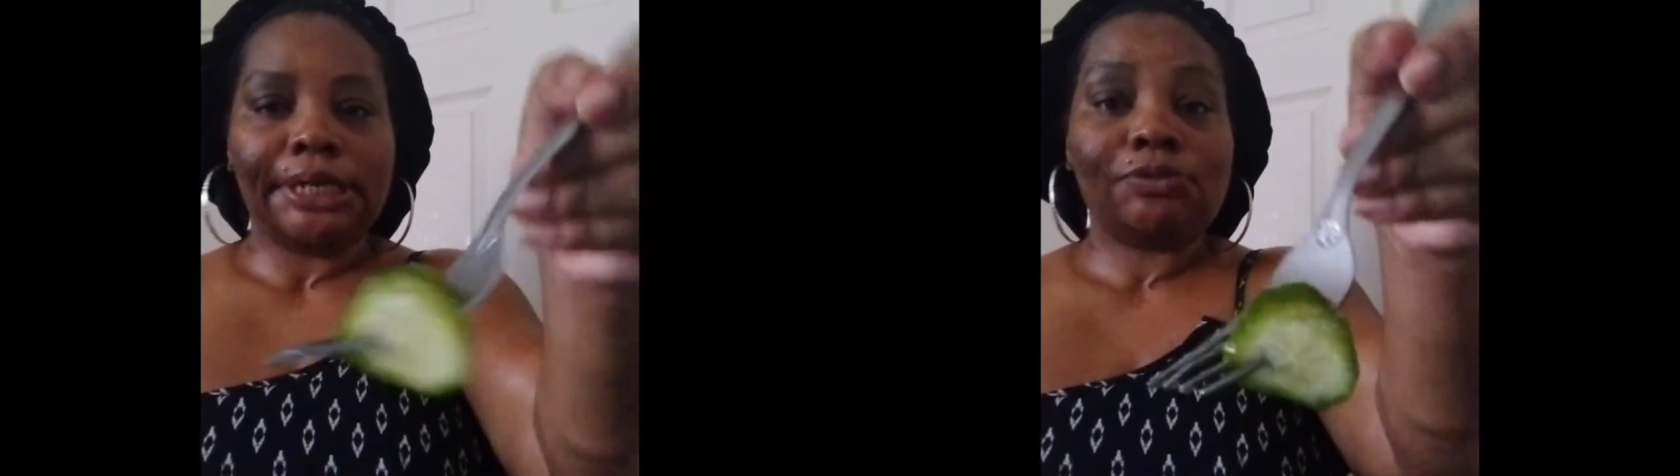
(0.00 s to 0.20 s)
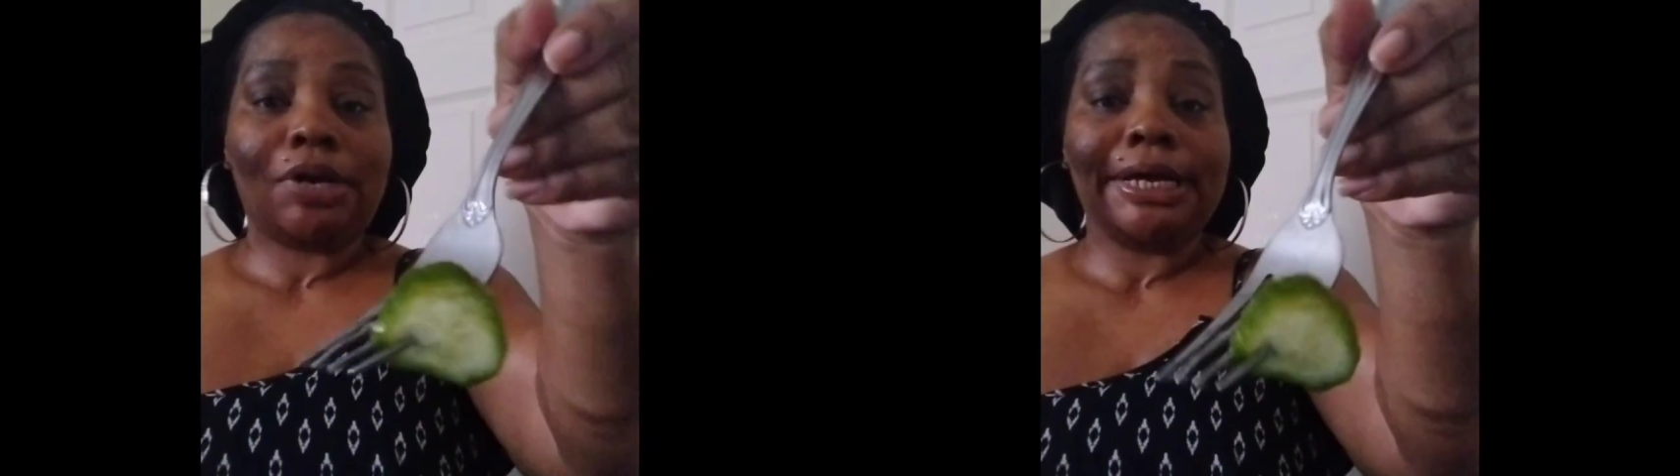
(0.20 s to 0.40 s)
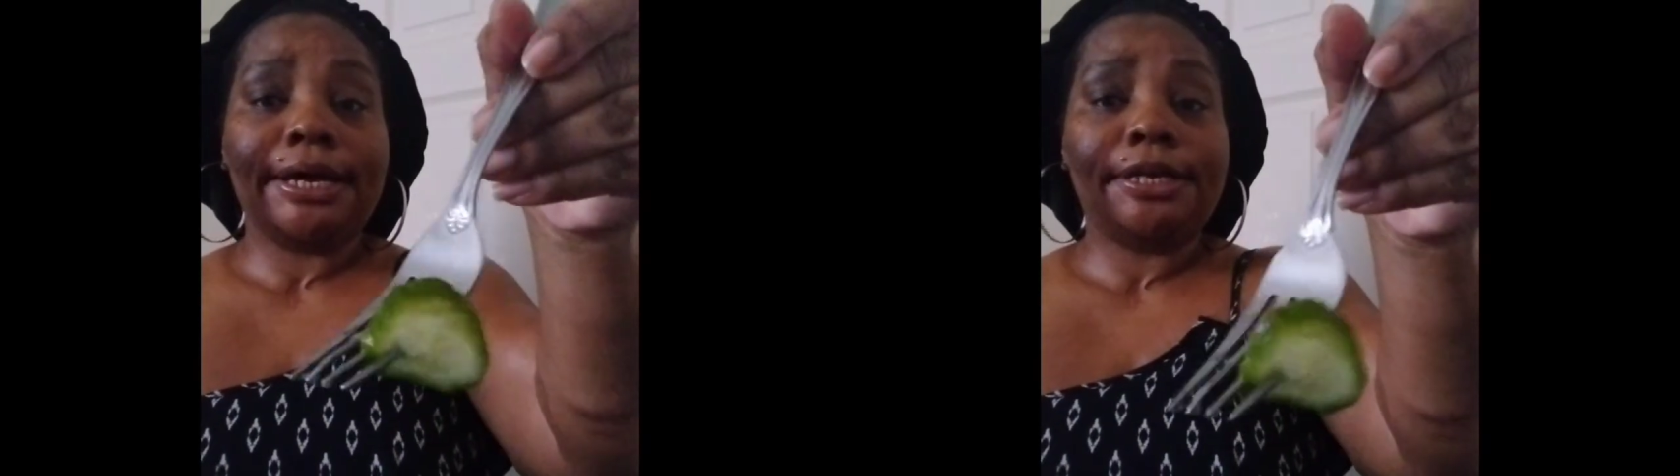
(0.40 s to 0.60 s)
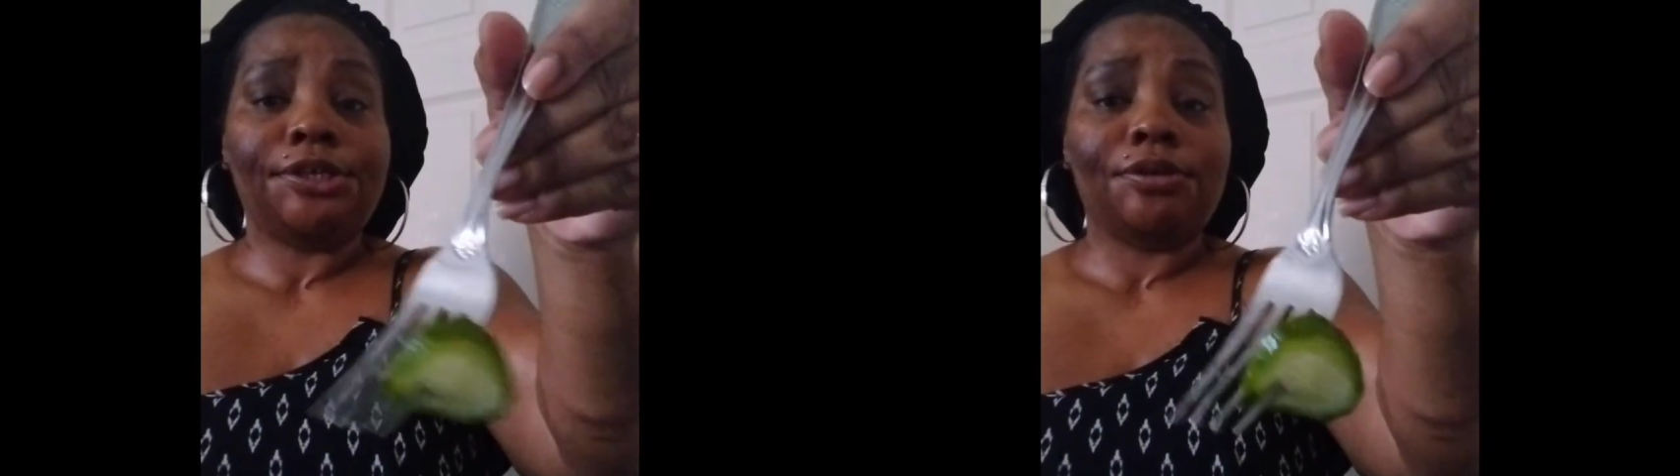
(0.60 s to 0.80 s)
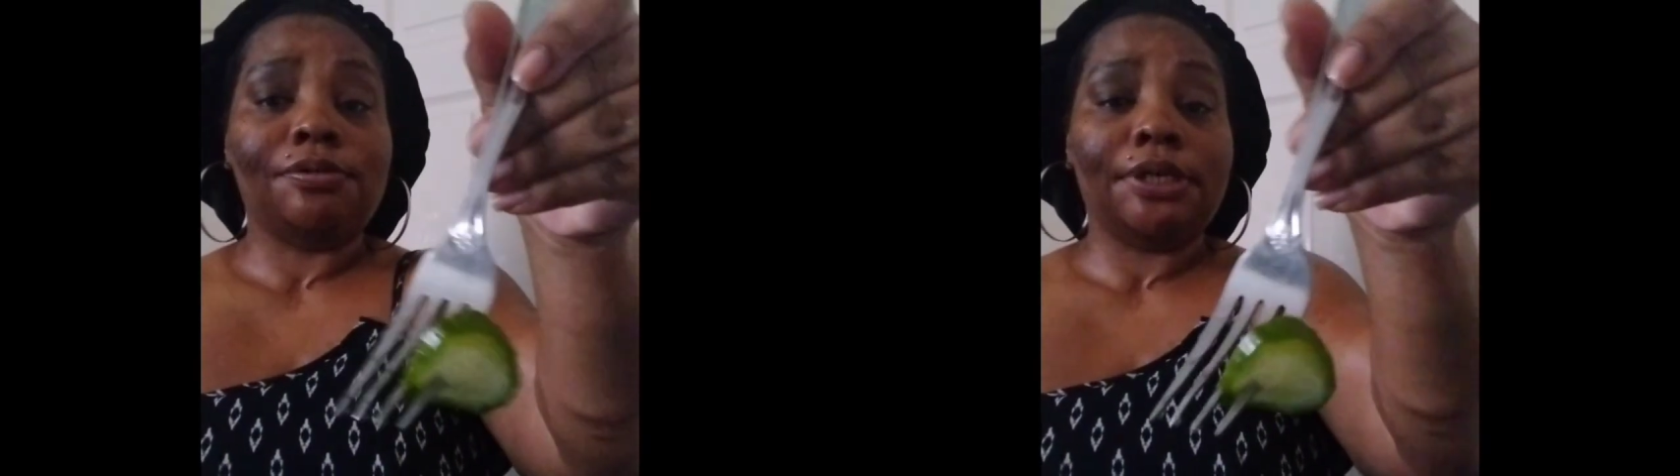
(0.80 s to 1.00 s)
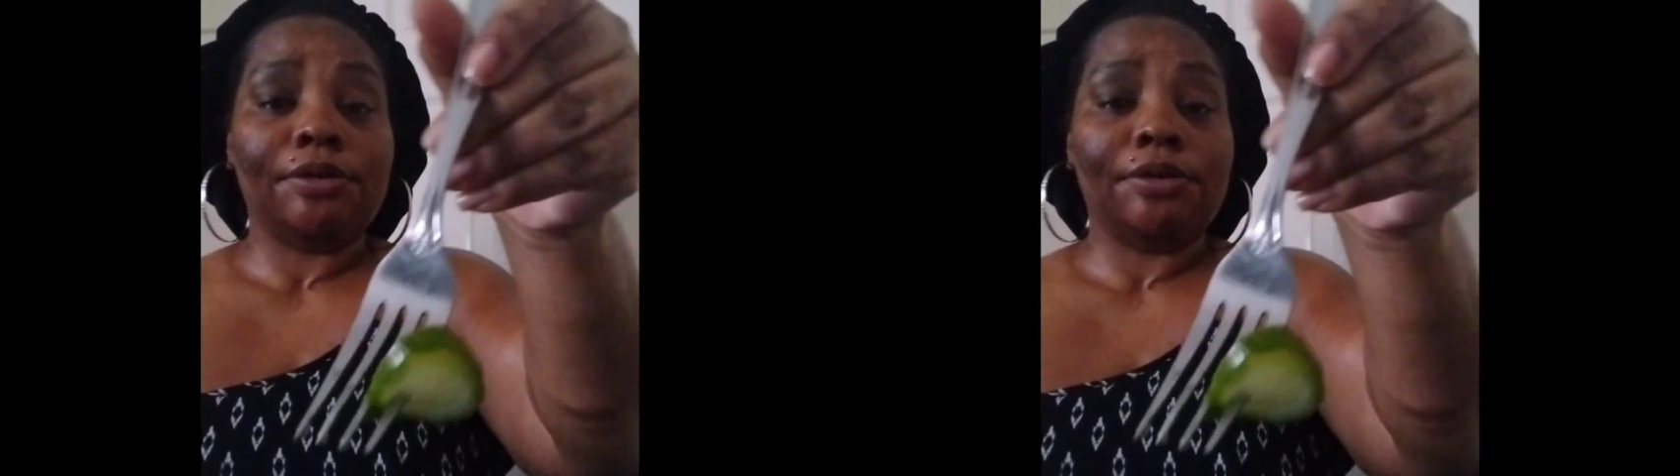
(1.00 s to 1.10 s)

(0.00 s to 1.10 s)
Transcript: gotta do in order